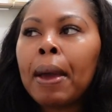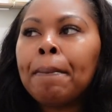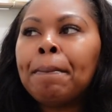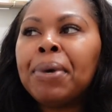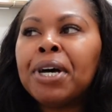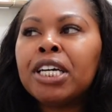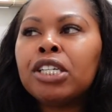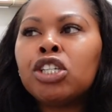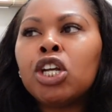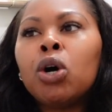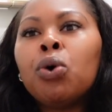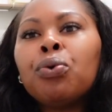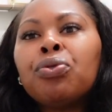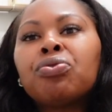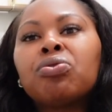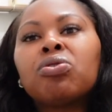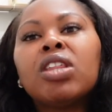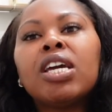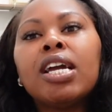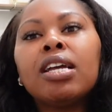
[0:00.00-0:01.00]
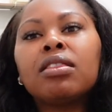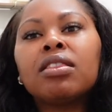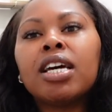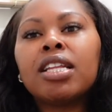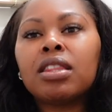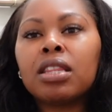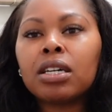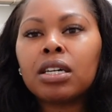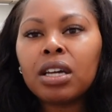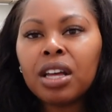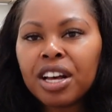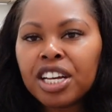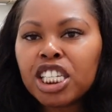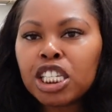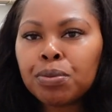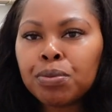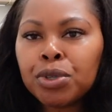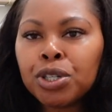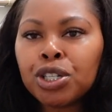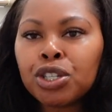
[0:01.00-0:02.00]
But don't think that the
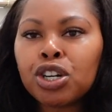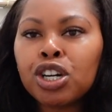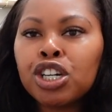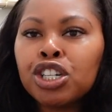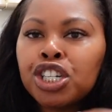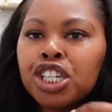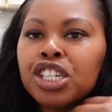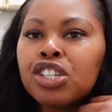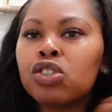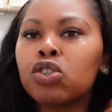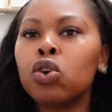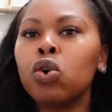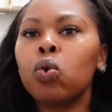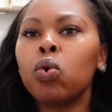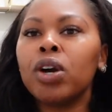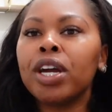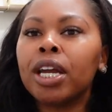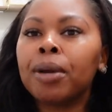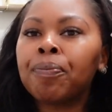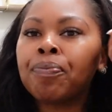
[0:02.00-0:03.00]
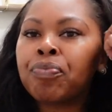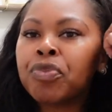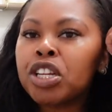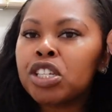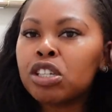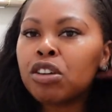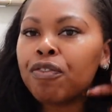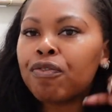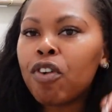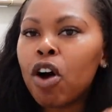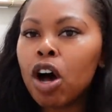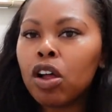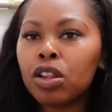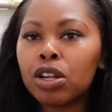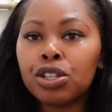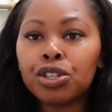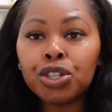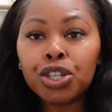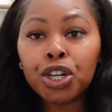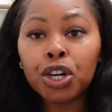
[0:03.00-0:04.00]
customers are just going to fall
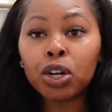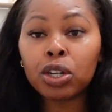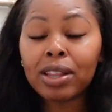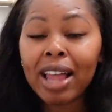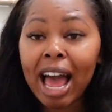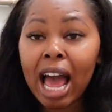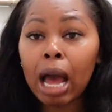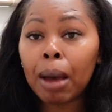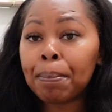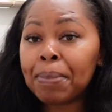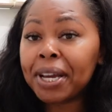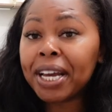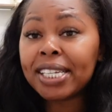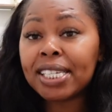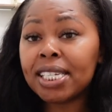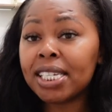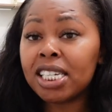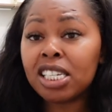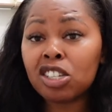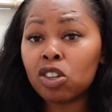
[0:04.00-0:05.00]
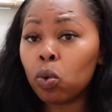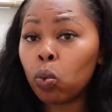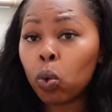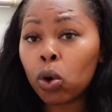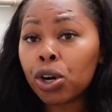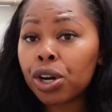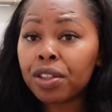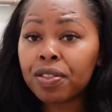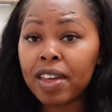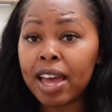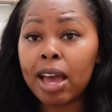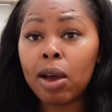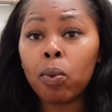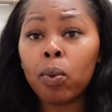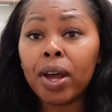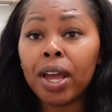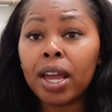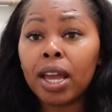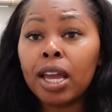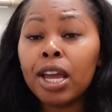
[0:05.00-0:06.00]
into your lap, because it doesn't work that
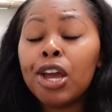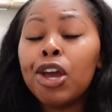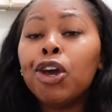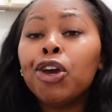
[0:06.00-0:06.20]
way.